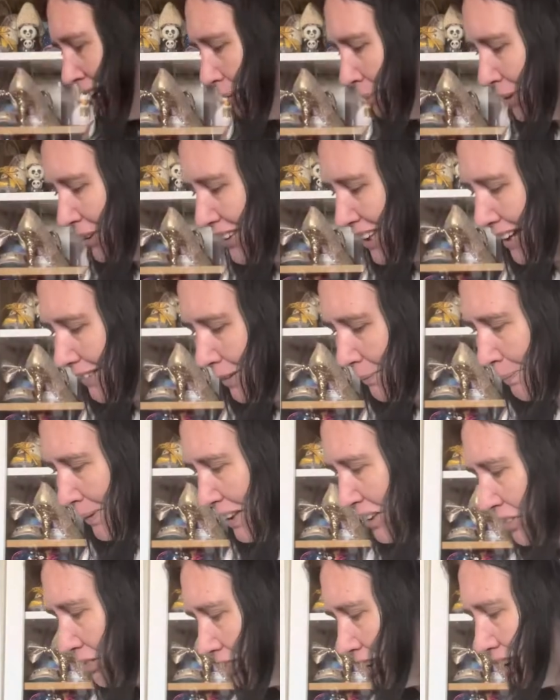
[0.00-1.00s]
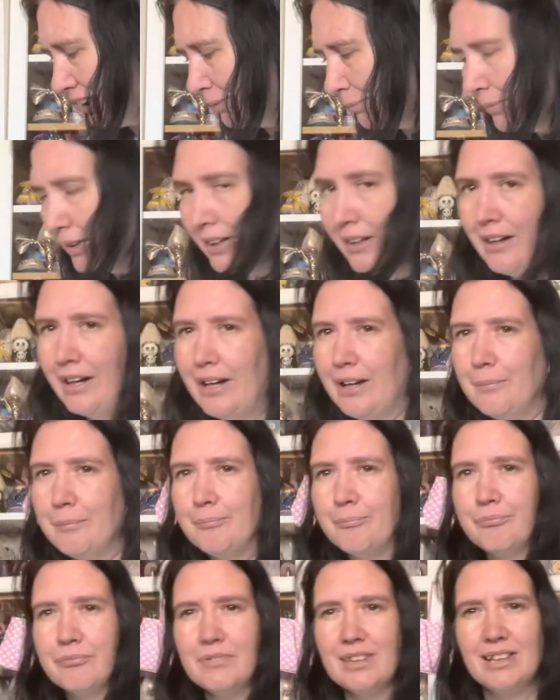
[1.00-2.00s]
but that would be a dream.
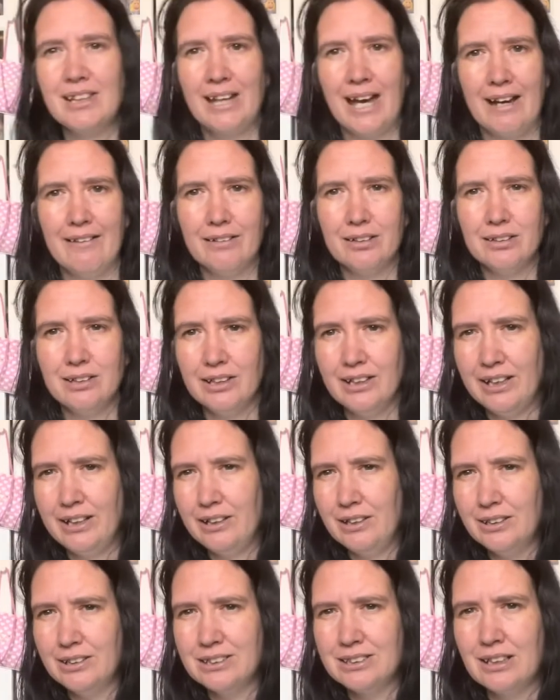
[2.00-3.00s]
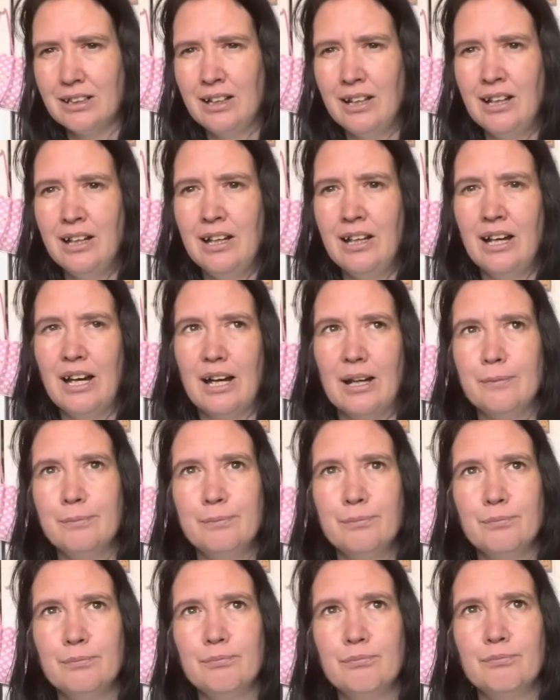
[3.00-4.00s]
Um, character heels,
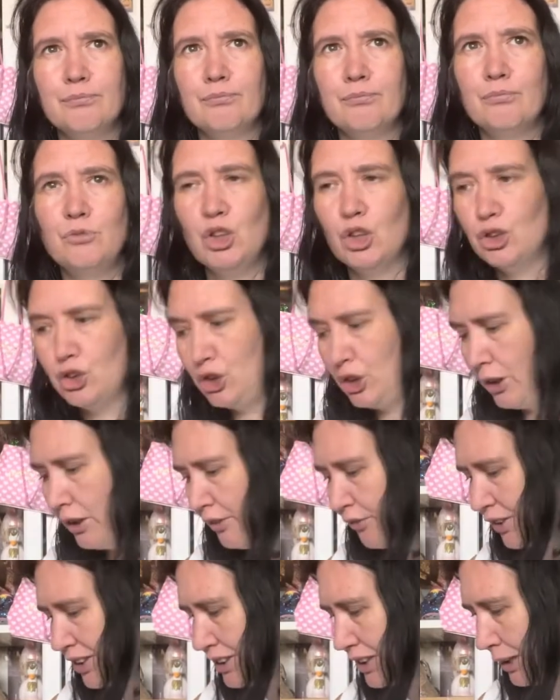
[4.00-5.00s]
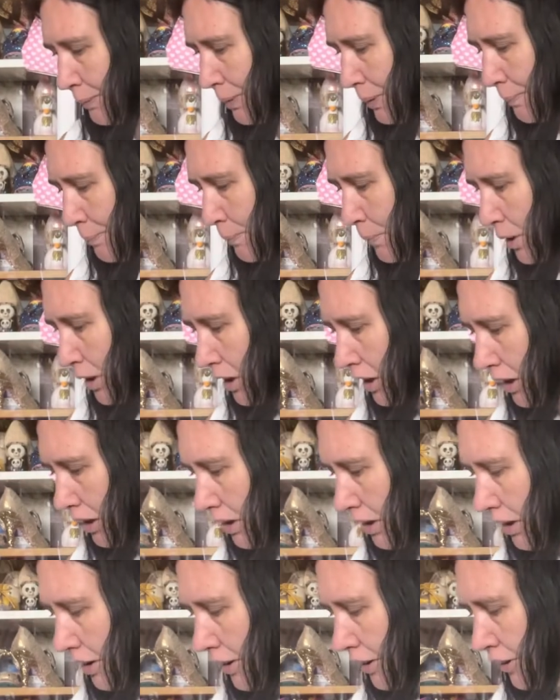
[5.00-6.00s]
I'm not sure if it's going to be more
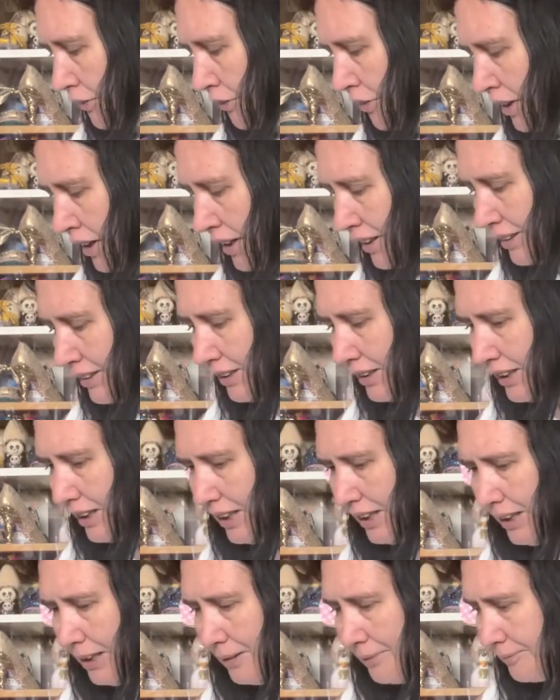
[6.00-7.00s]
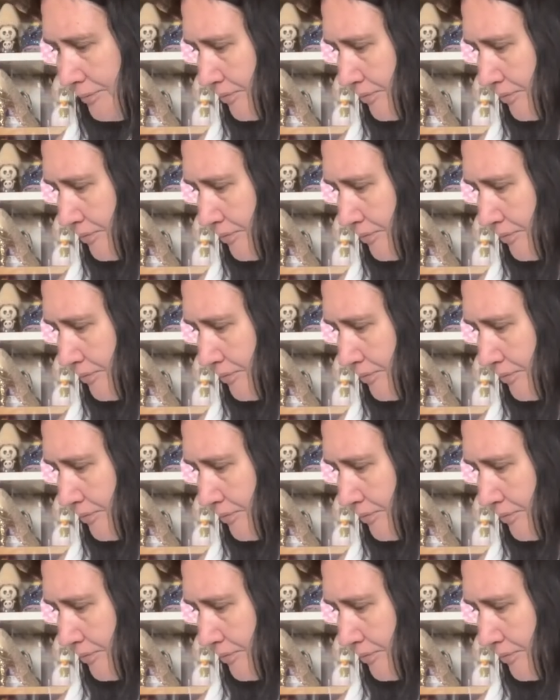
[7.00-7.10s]
of the